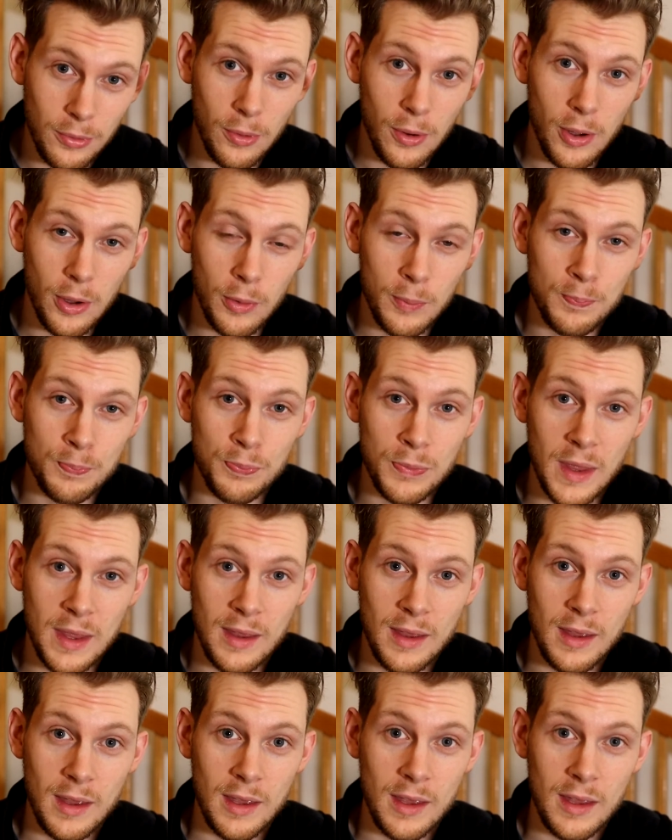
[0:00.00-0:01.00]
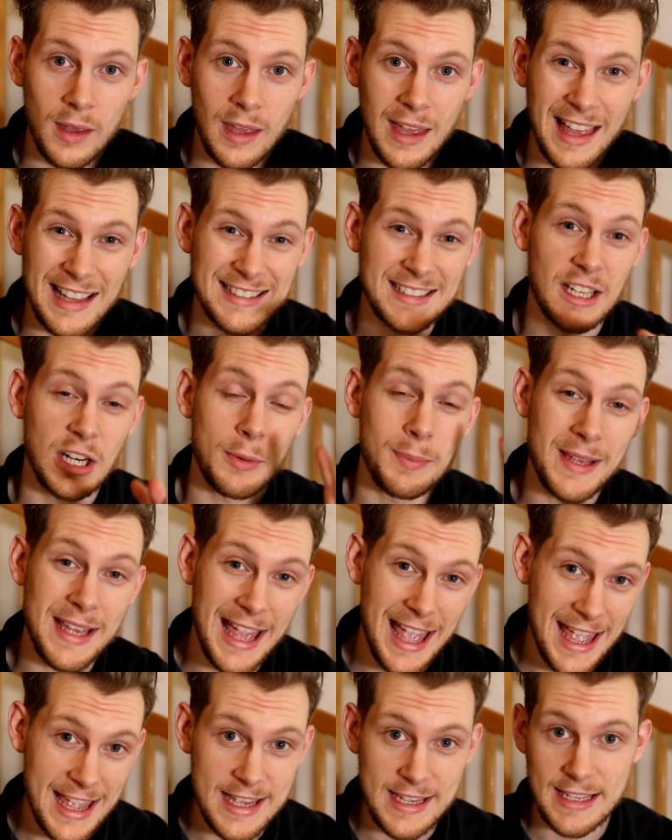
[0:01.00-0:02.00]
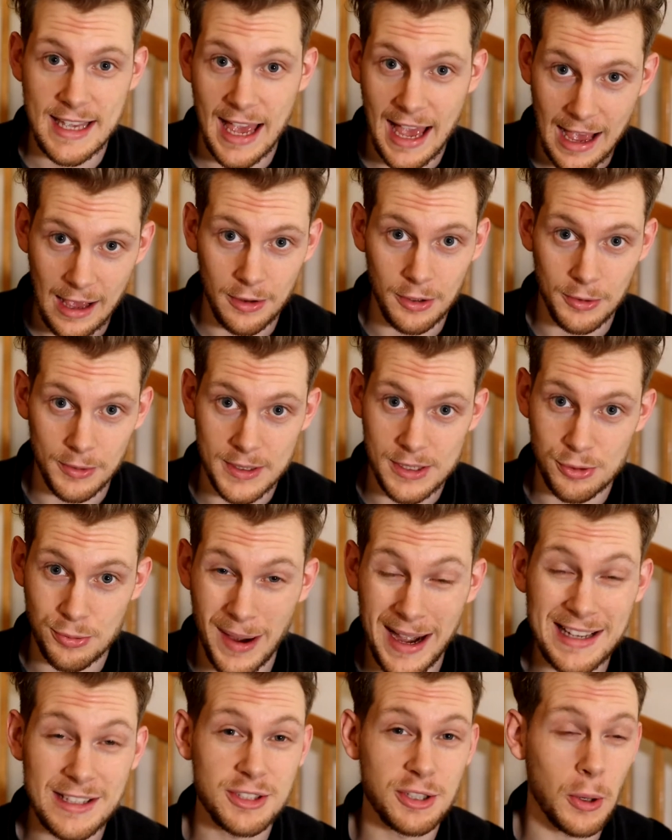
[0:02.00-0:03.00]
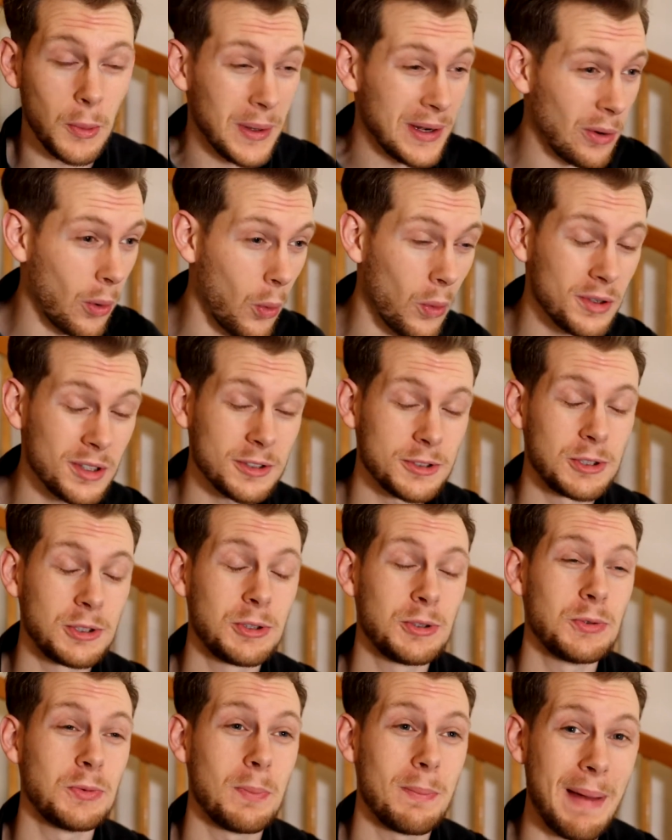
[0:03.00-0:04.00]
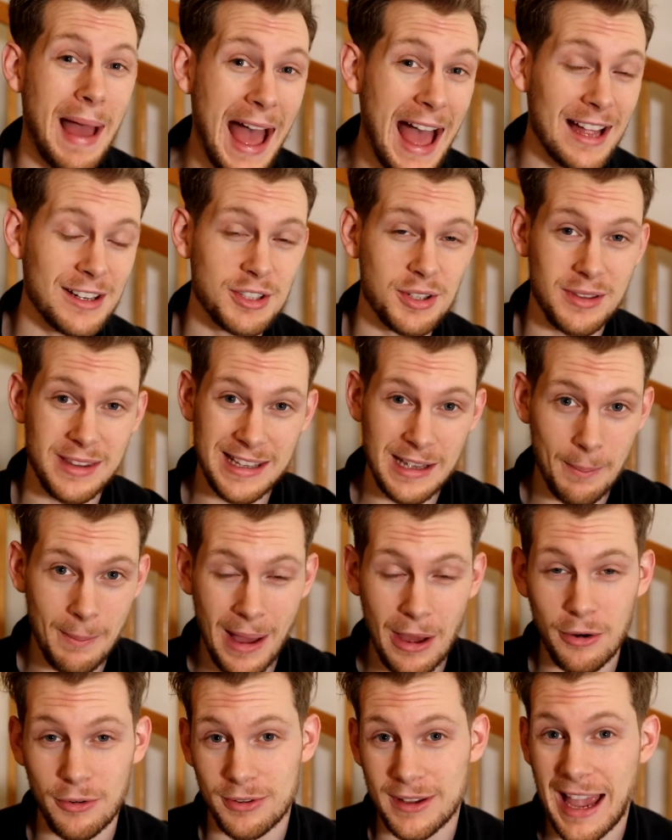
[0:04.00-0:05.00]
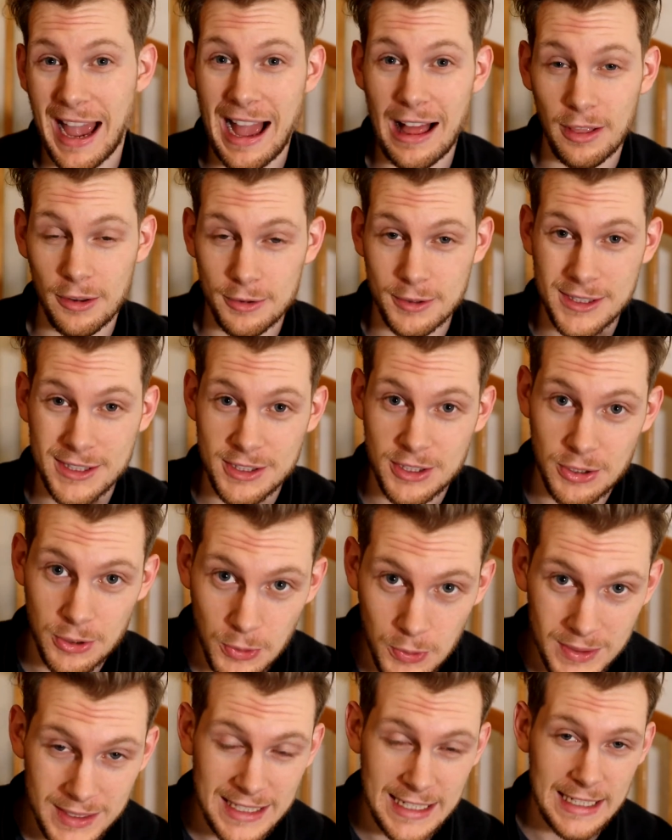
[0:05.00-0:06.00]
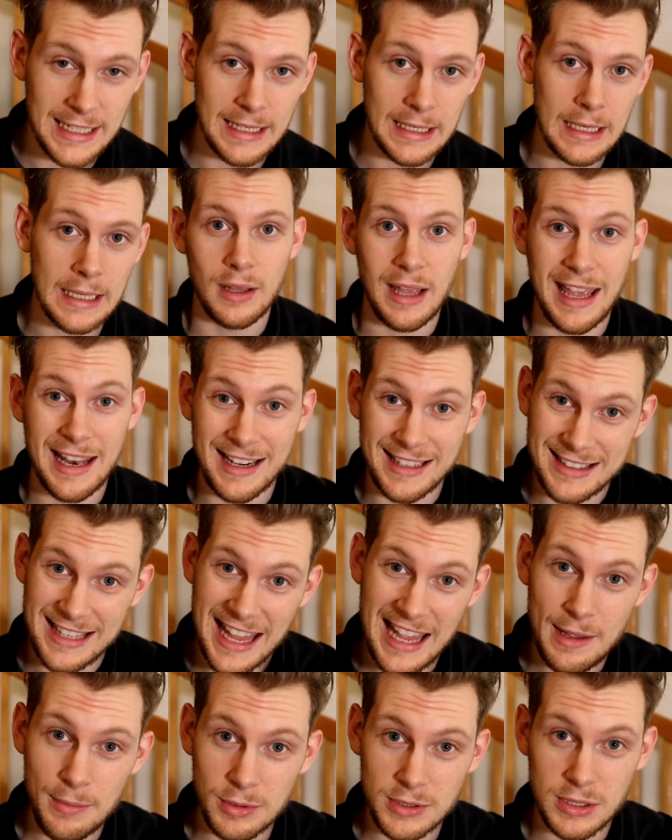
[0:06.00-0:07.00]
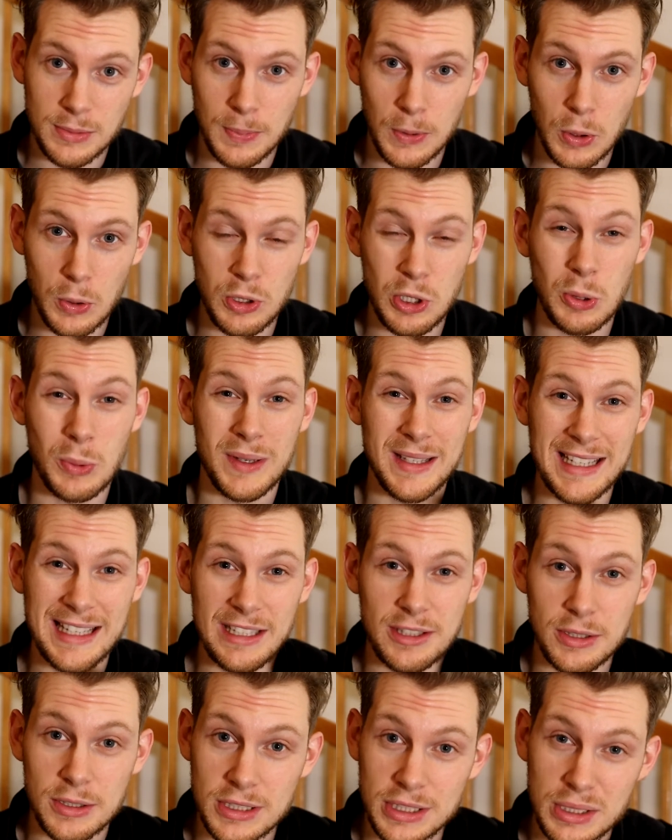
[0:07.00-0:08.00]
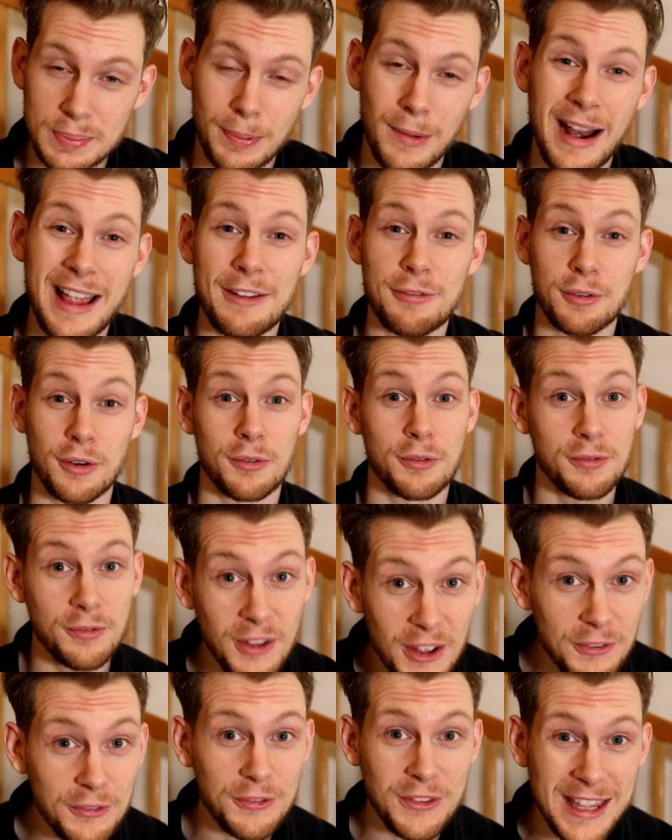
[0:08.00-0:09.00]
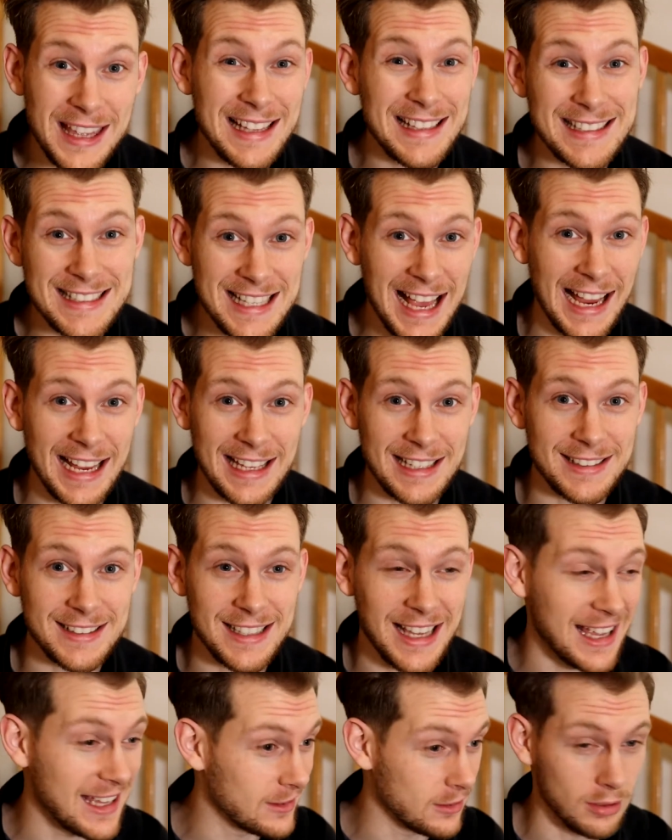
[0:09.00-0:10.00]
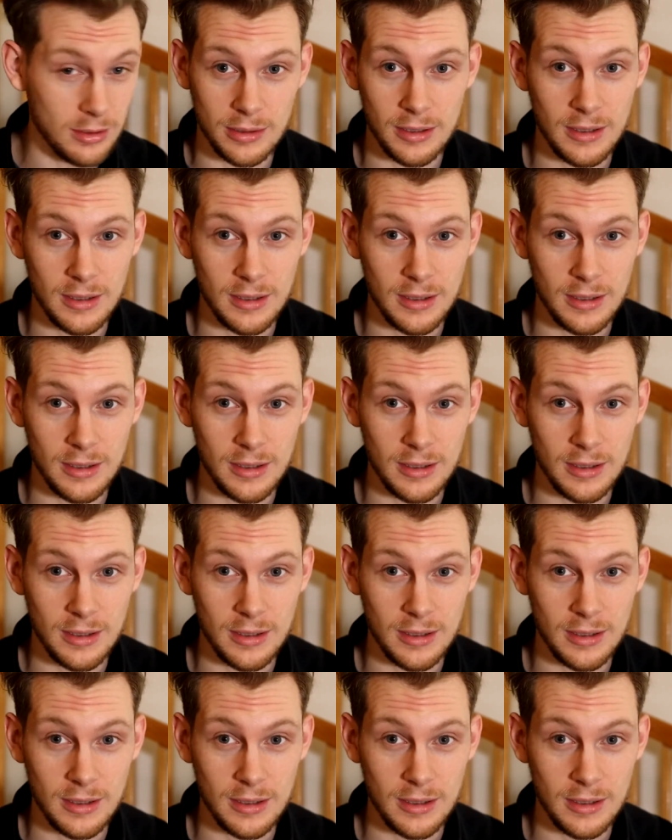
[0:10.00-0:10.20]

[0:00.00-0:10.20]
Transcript: oil, it's gonna be 8 calories, right? So in order to match the amount of calories you would need in a tablespoon, you would need to spray for 15 seconds. And